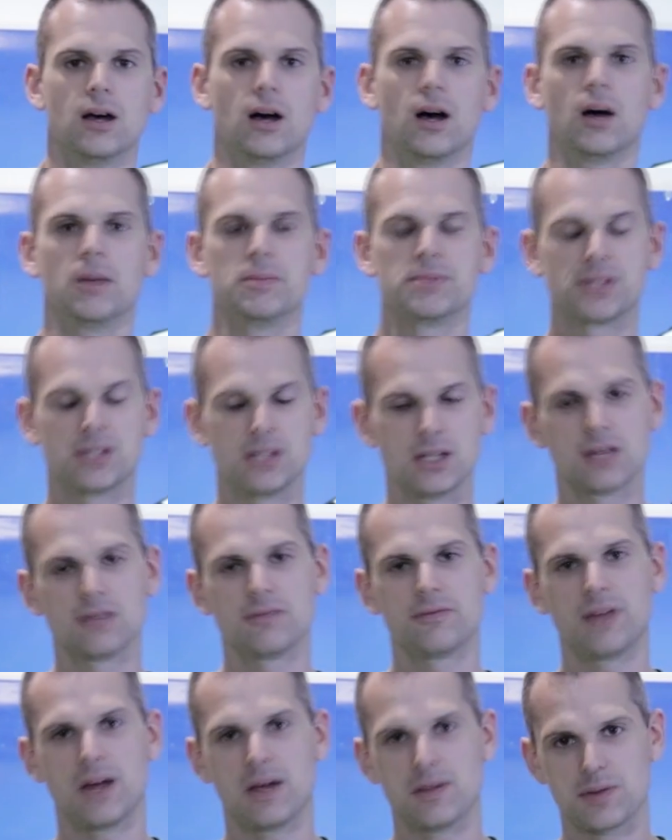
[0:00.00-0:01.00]
I'm sick
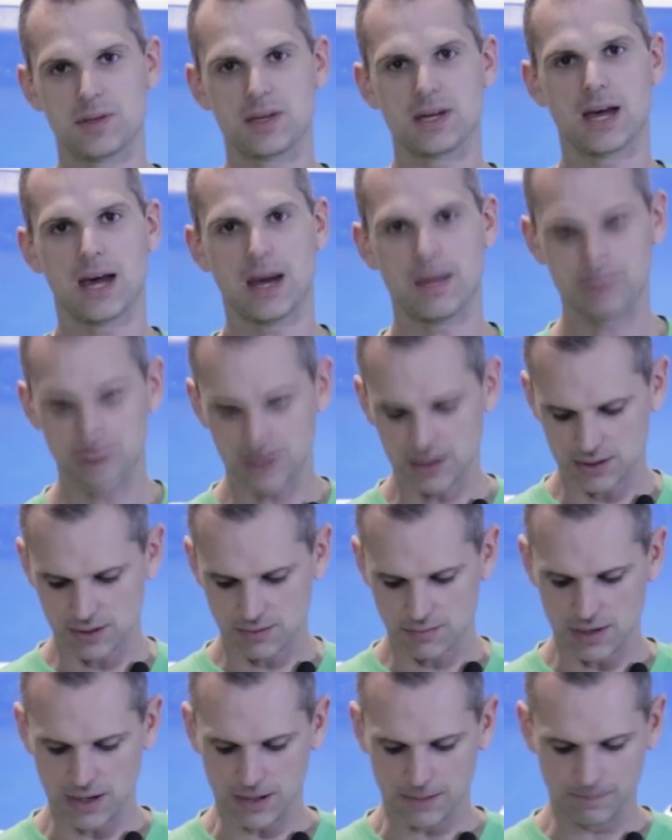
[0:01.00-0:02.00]
of that thing happening to
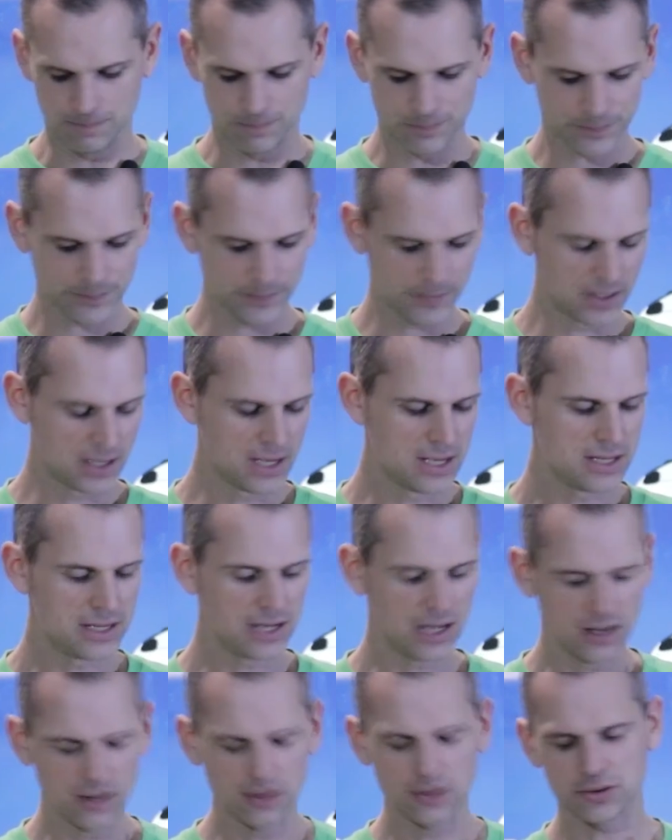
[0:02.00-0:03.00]
me.
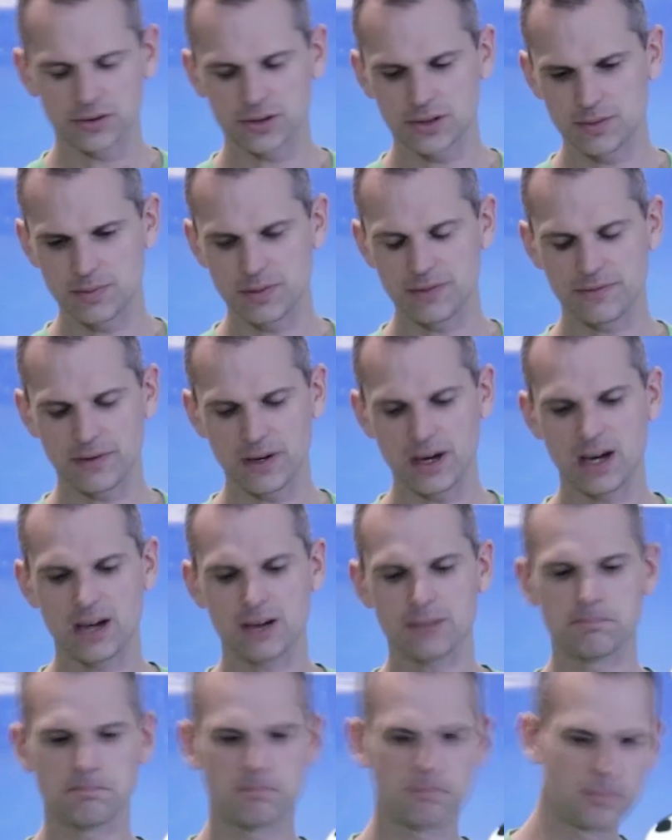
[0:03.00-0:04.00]
Now, look, to be
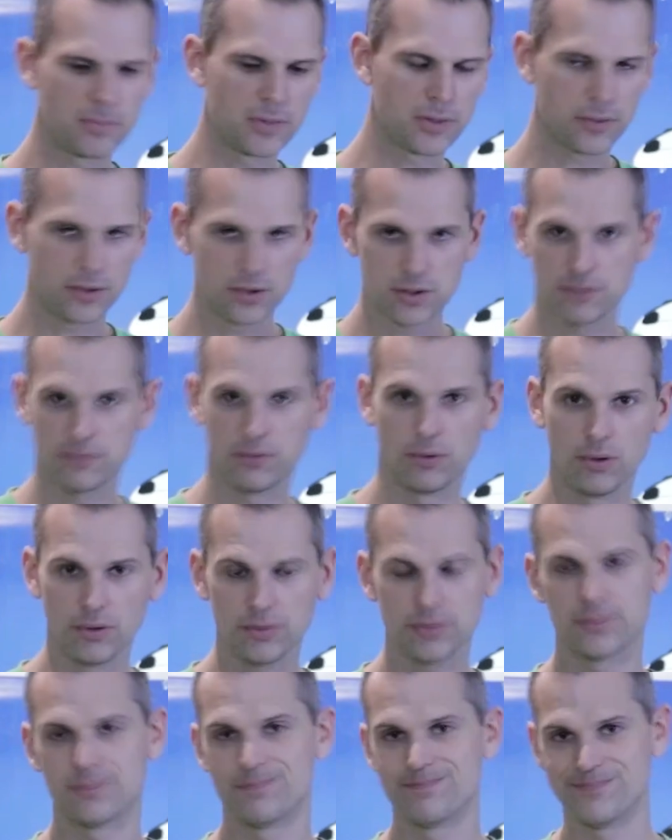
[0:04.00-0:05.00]
fair, 3rd to
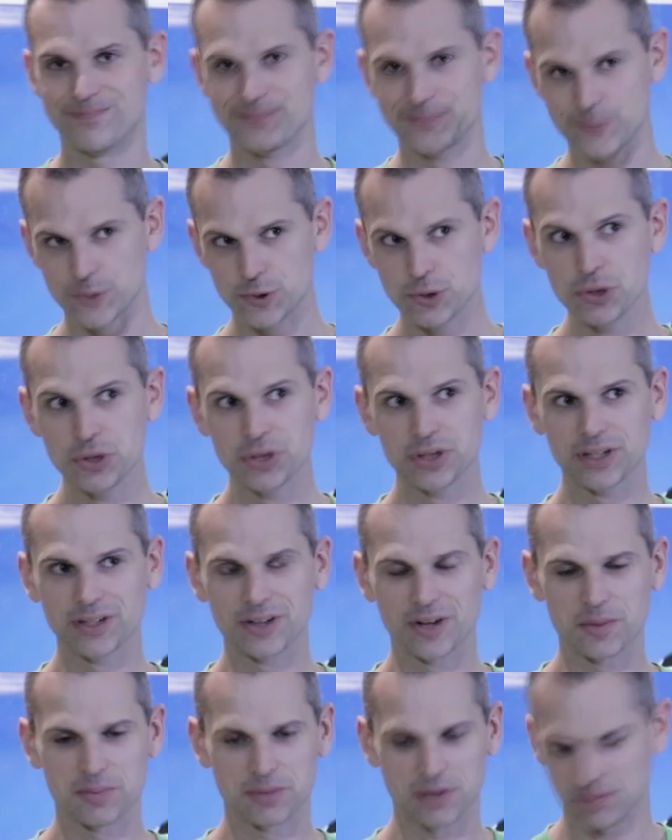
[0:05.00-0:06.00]
4th, usually
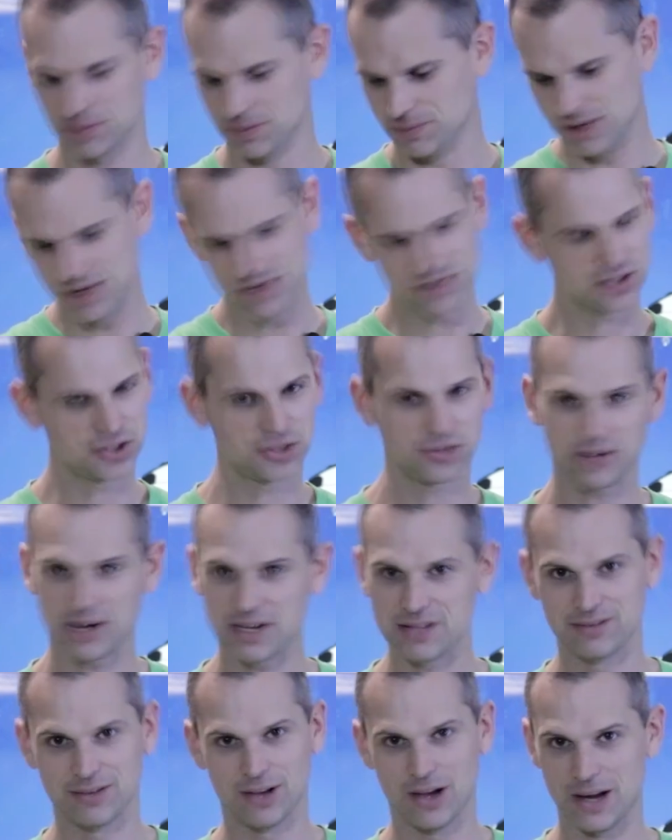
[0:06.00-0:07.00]
not a problem. It's a
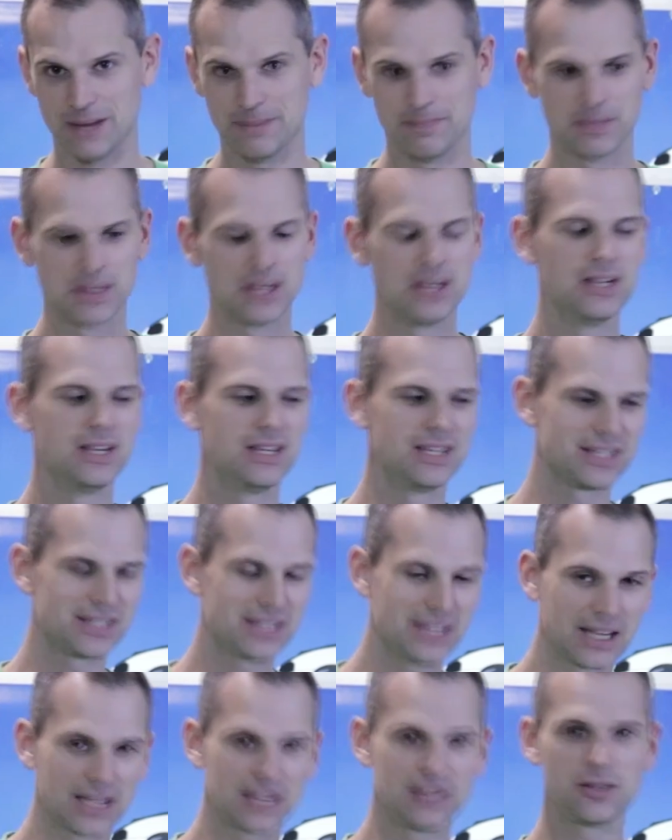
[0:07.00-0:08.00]
straight line.
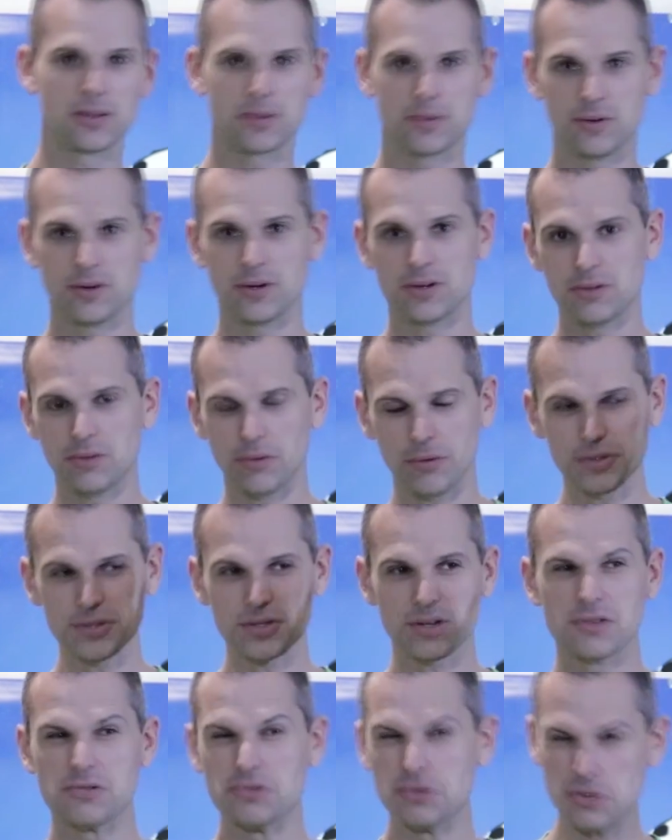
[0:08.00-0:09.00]
2nd to 3rd,
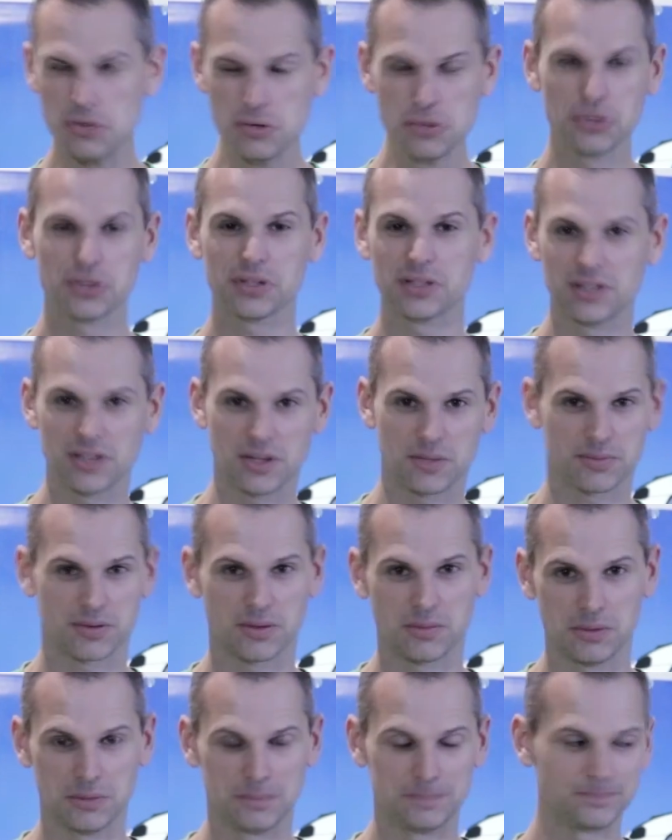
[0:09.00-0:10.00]
also usually not a
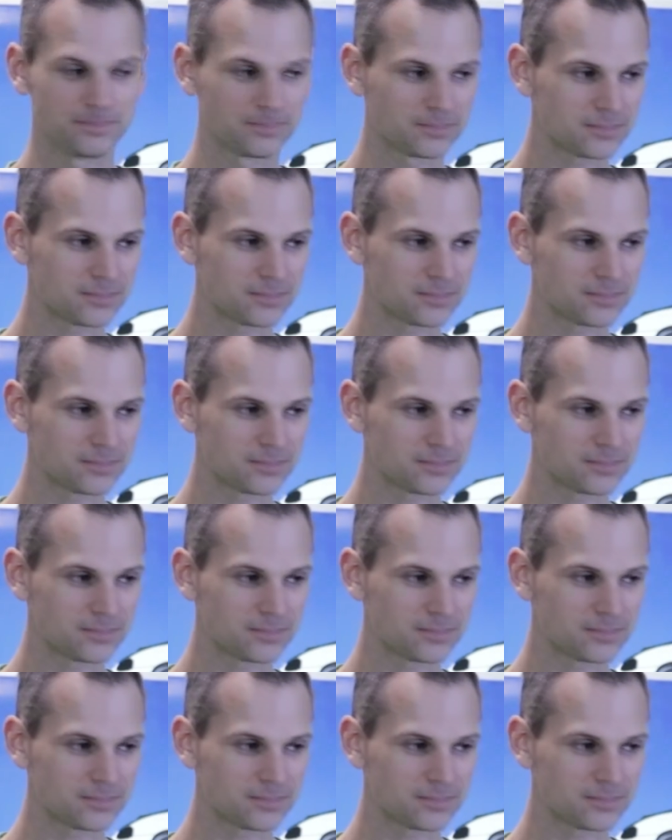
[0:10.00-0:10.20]
problem.